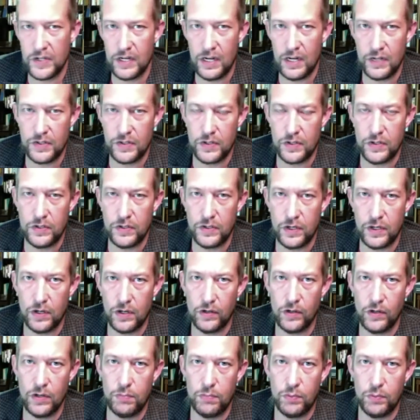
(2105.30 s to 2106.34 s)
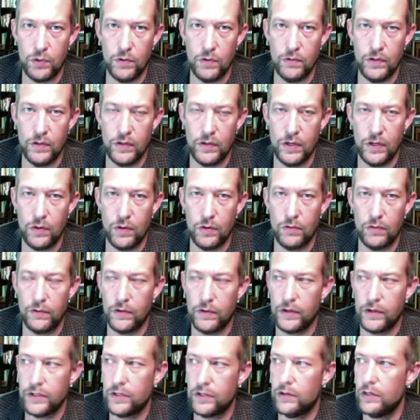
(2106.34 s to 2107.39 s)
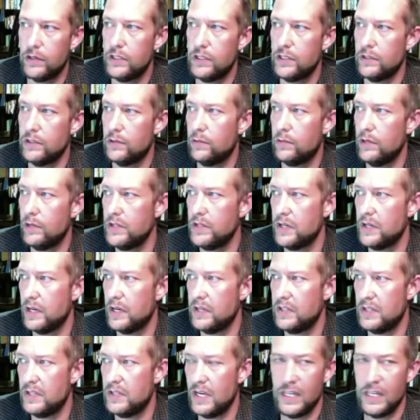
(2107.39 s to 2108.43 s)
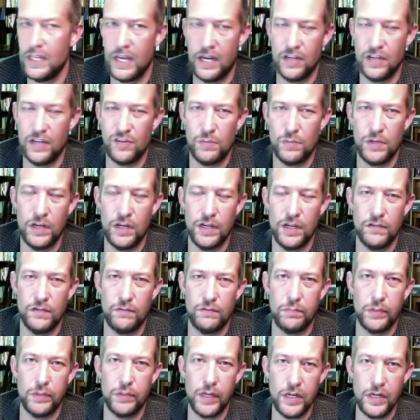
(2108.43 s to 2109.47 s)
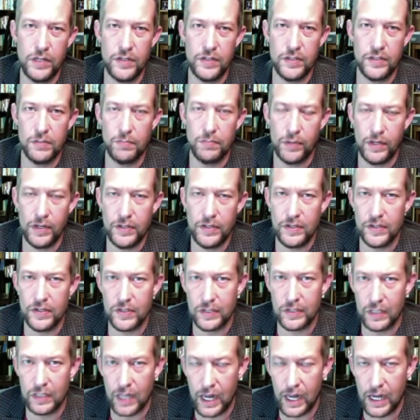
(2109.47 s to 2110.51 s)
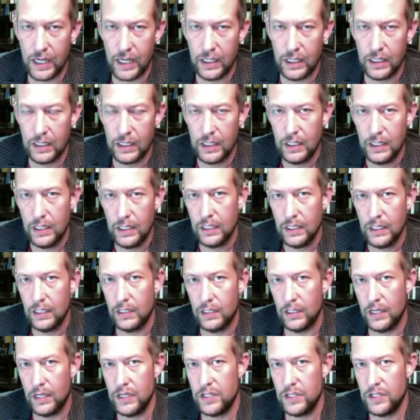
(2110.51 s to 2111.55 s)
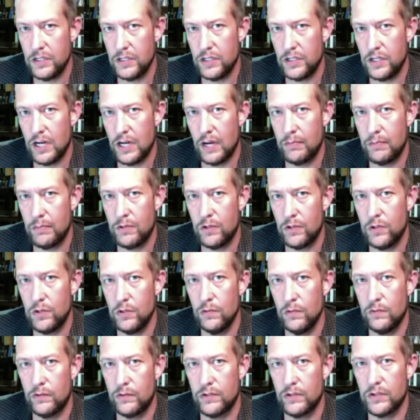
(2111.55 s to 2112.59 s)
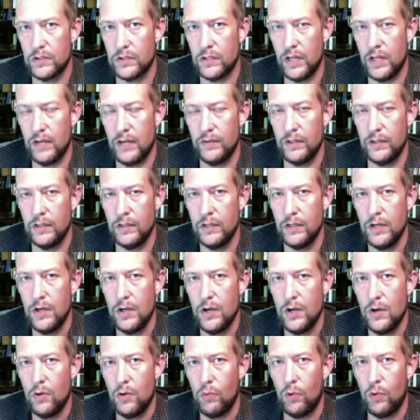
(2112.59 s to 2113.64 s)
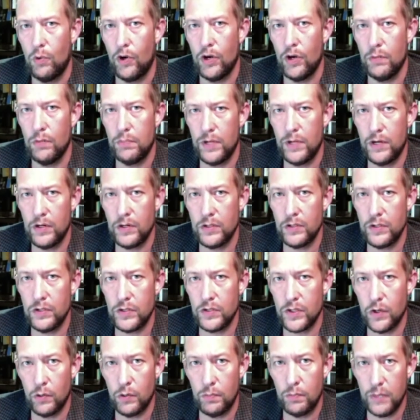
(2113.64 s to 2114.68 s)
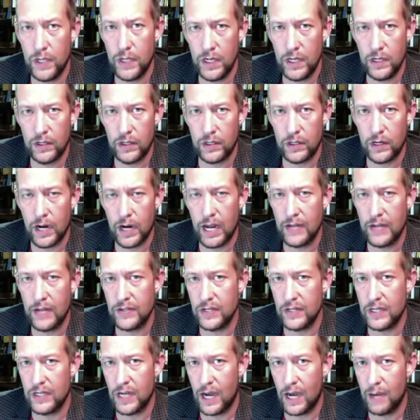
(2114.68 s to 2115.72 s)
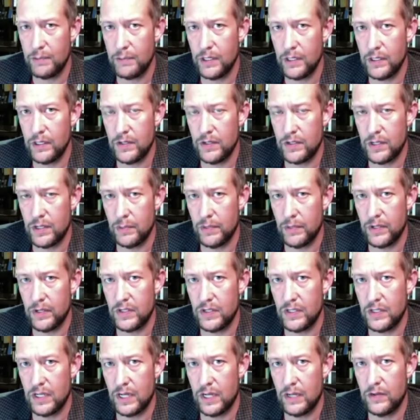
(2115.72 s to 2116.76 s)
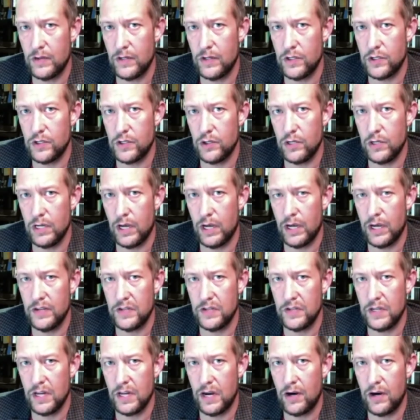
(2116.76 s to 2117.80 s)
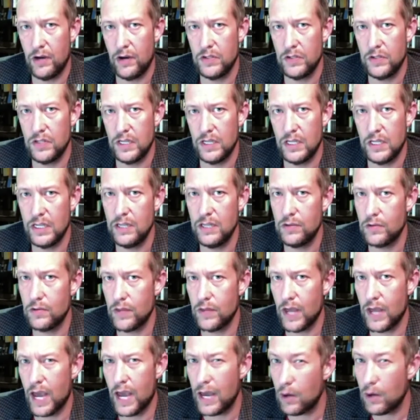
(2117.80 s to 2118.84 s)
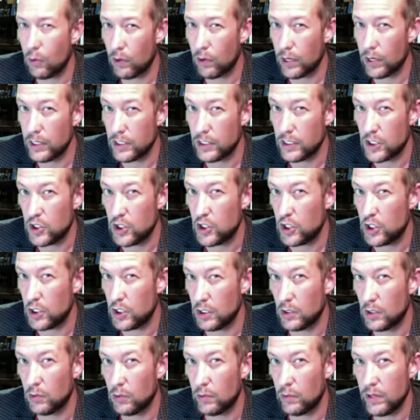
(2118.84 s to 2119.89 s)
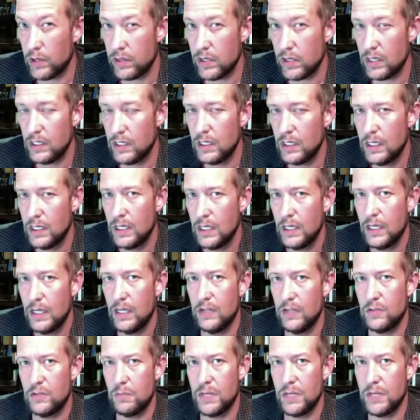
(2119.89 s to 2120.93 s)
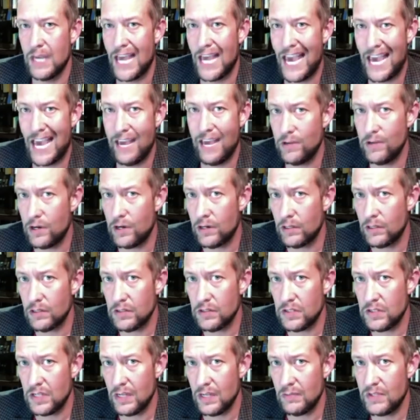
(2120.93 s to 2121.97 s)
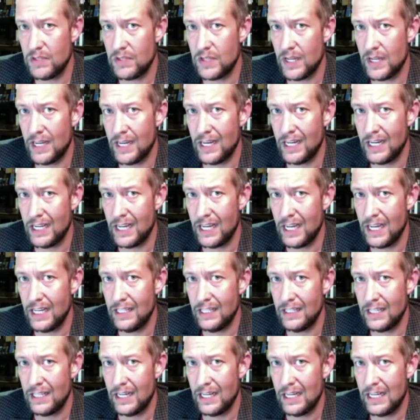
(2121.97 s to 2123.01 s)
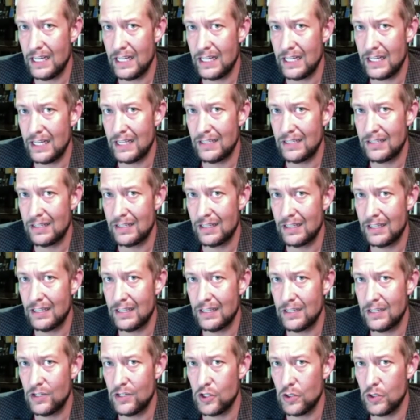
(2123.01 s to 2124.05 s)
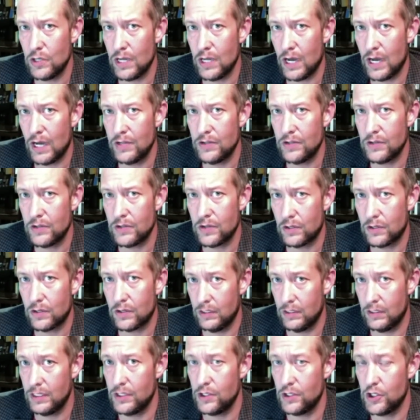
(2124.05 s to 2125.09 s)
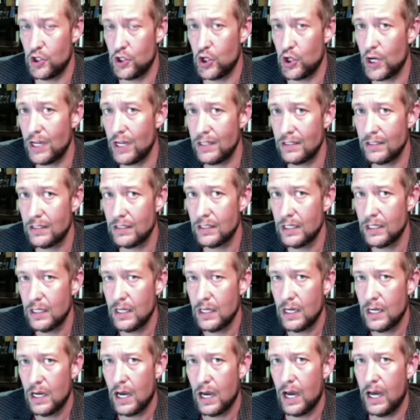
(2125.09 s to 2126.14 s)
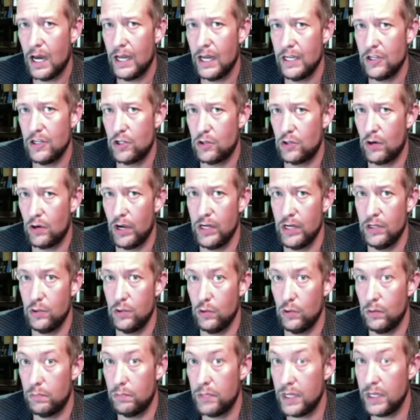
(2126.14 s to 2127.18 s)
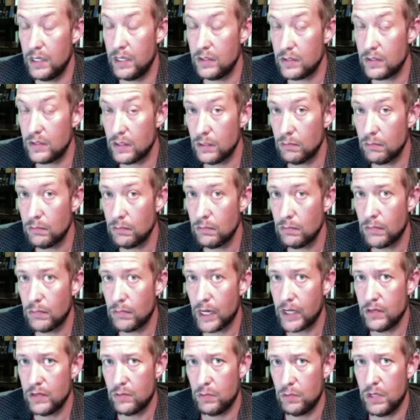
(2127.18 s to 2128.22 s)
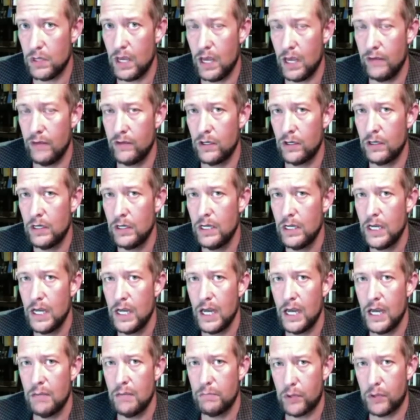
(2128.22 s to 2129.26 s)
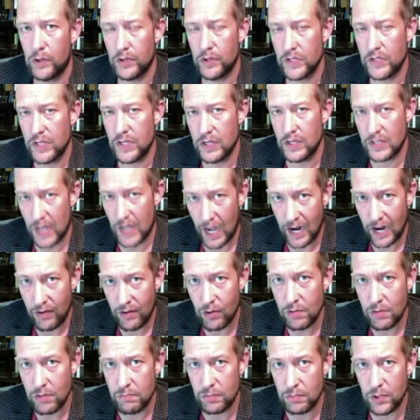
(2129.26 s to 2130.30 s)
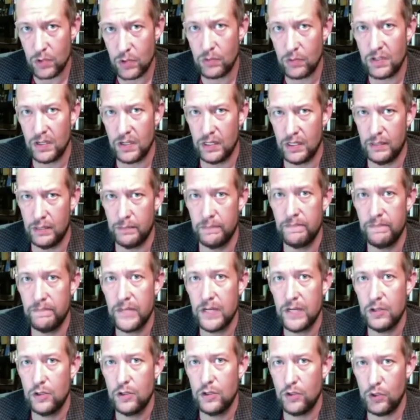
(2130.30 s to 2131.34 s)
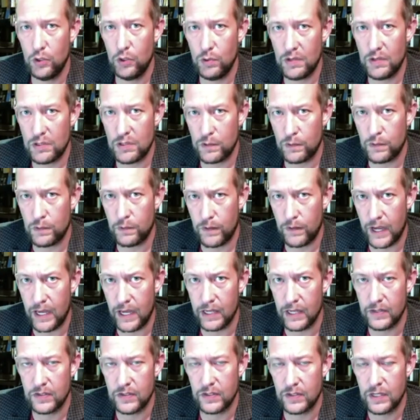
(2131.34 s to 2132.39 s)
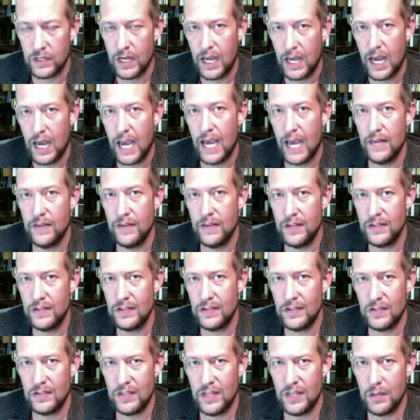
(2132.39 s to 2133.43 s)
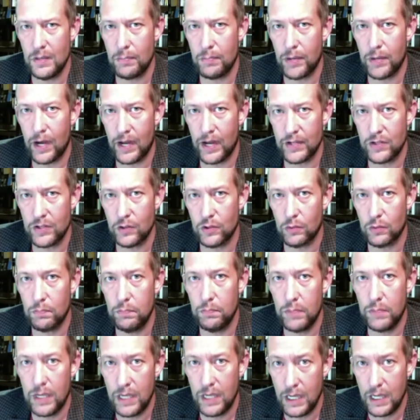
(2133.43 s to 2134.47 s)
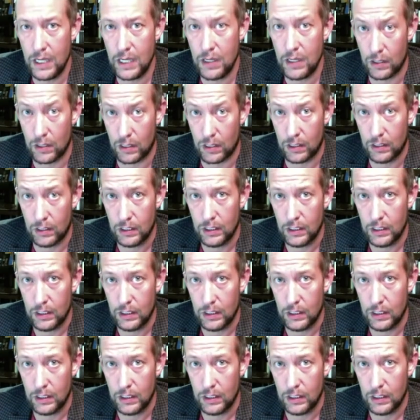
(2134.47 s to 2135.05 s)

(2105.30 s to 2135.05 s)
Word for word: necessarily prove that they were a false Christian. The reason I say that is because of places like Galatians chapter 2, verse 11, where it appears as though Peter has adopted to some extent the Judaizing heresy. Either that or he's chill with it. His behavior seems to indicate that he thinks the Judaizers are legit. He's trying to appease them by his behavior. And Paul says, I rebuked him to his face. And this is the Apostle Peter,